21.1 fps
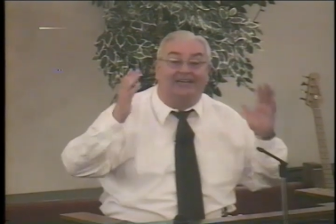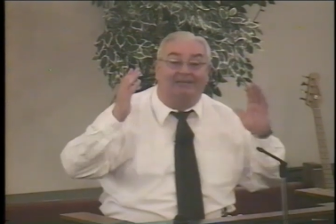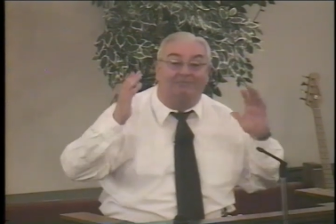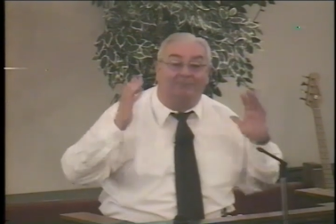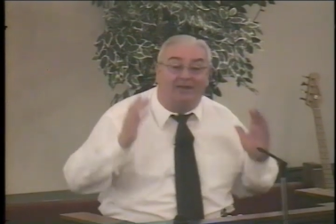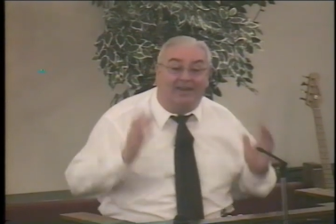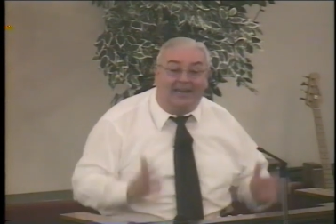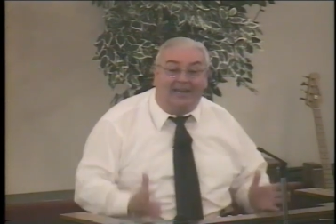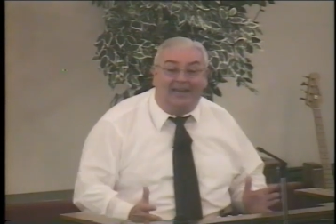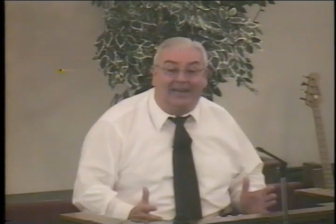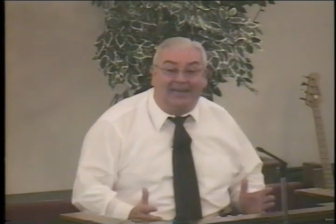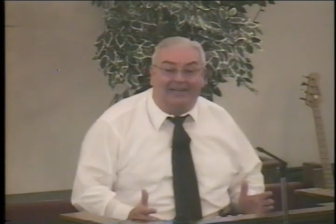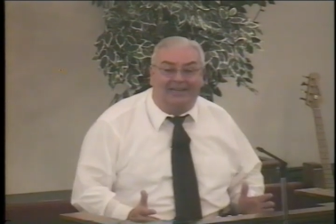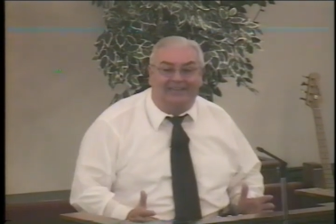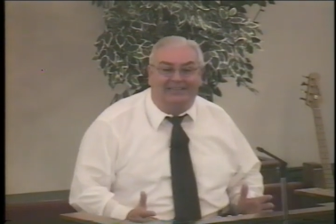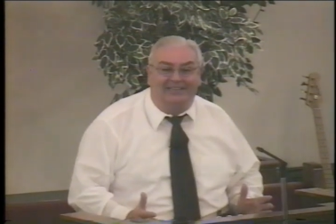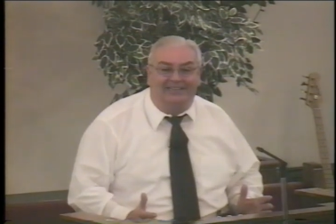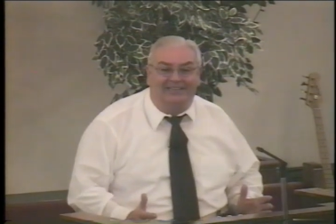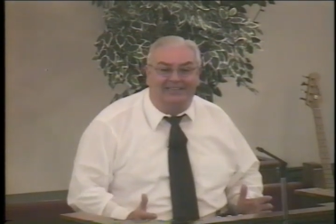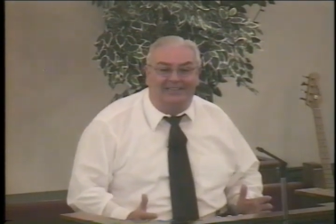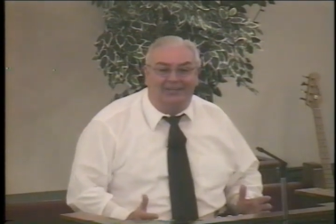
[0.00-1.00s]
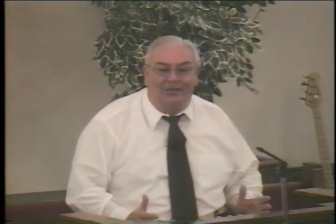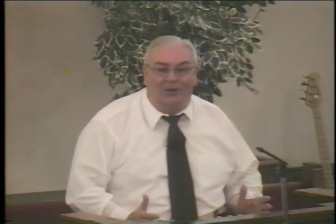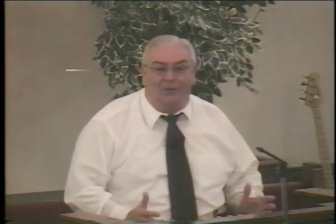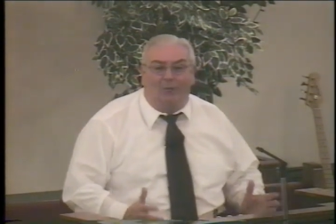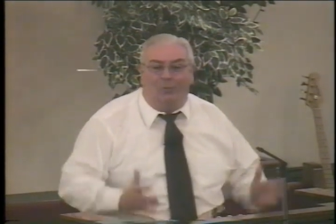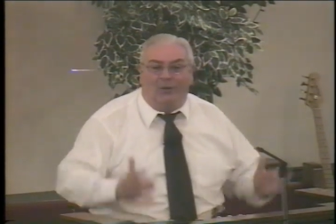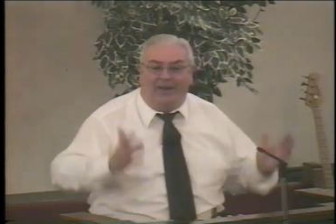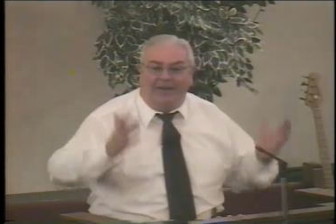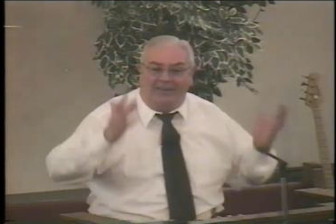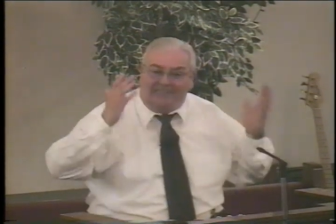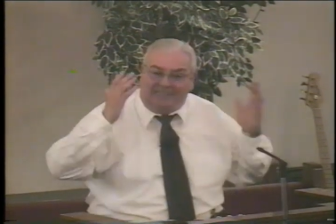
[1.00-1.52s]
in me.
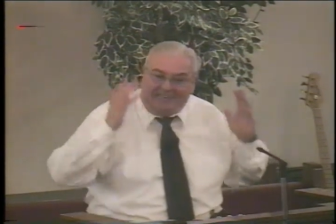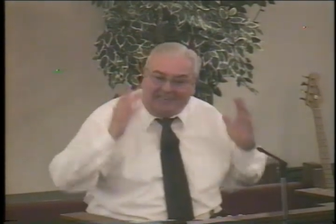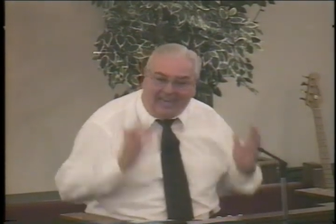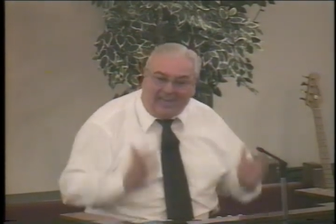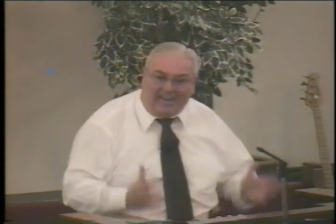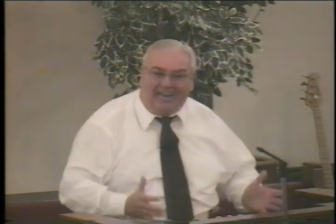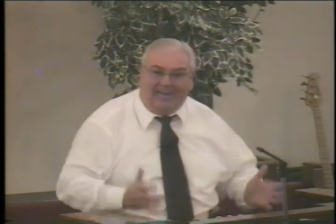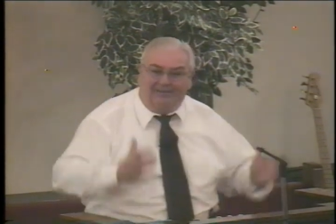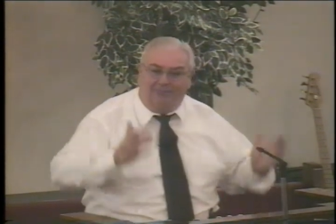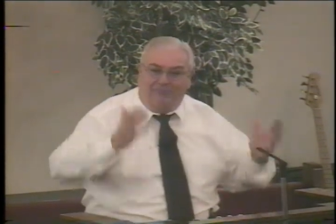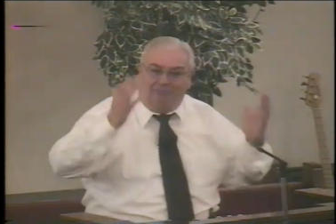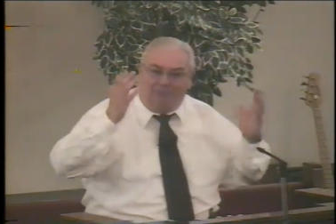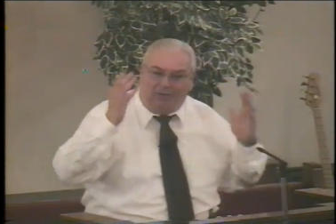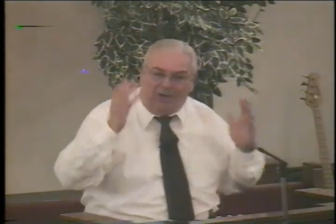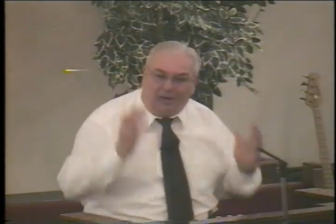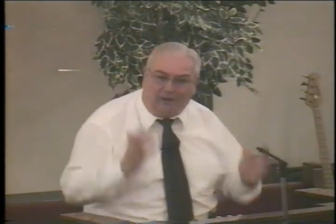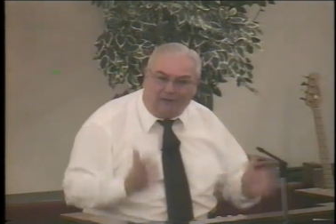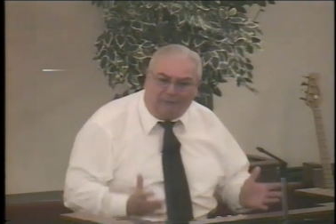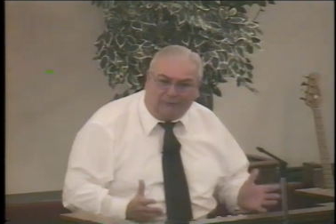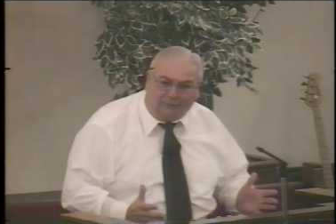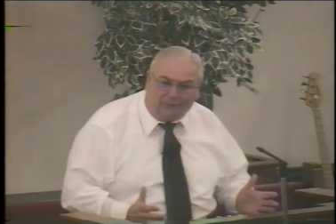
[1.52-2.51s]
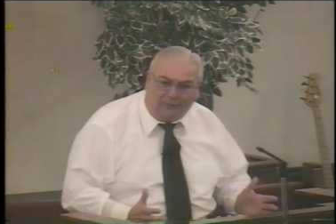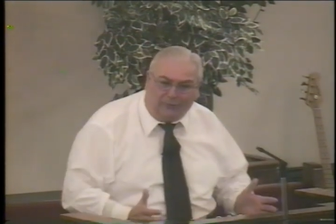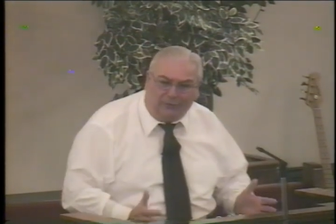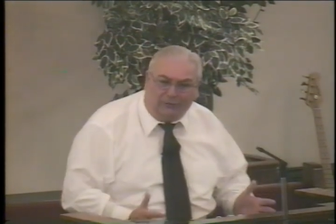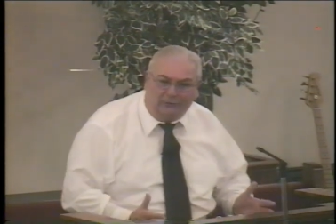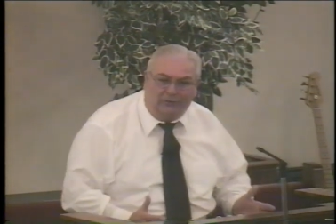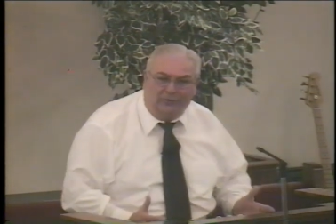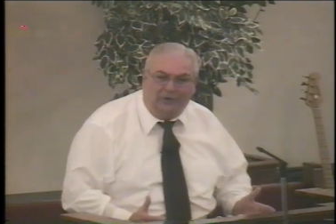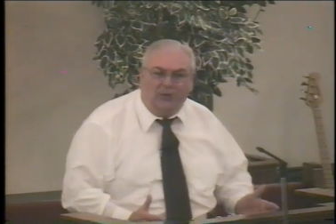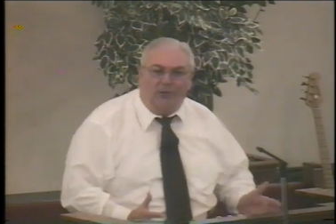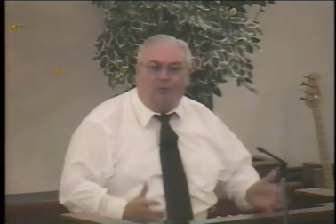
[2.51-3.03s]
We can't bear
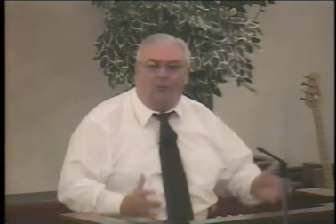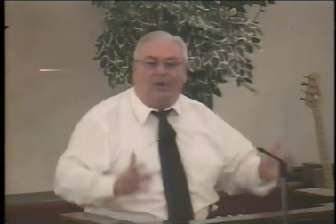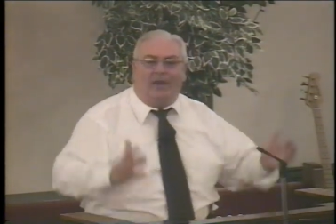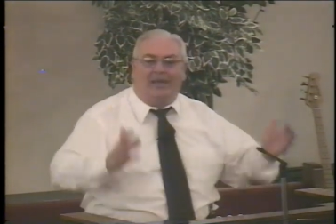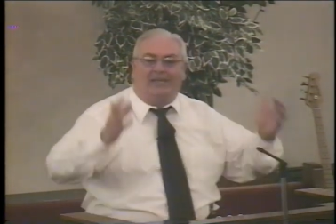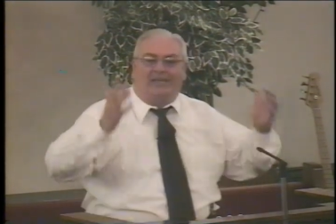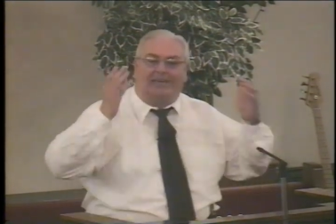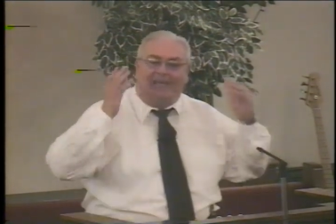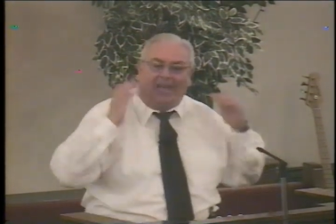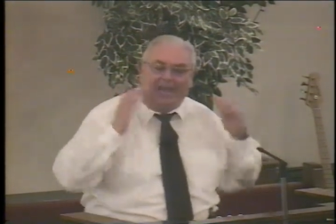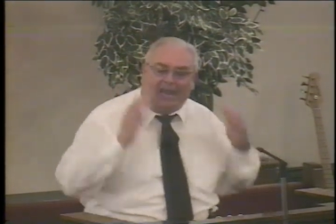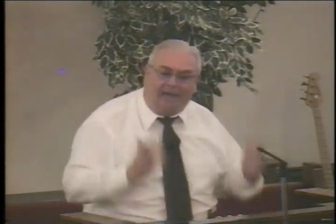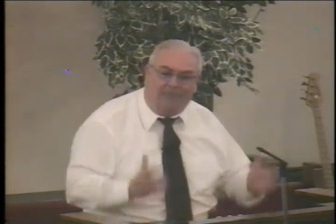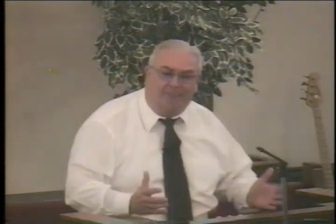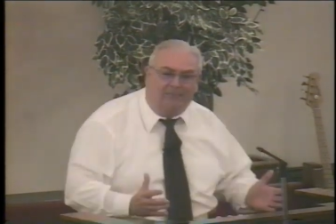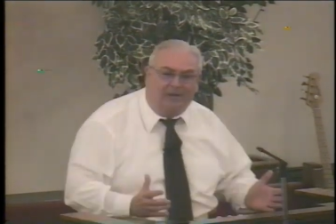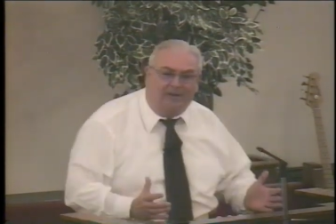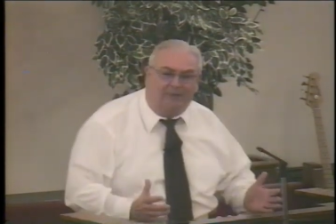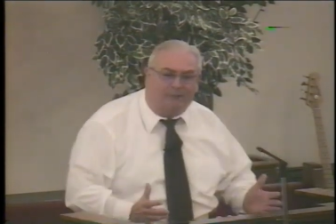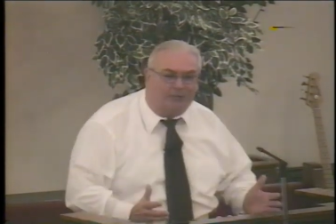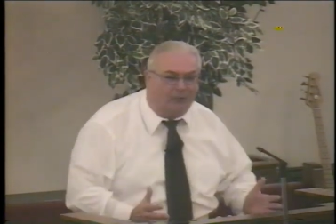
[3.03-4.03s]
fruit. We can't be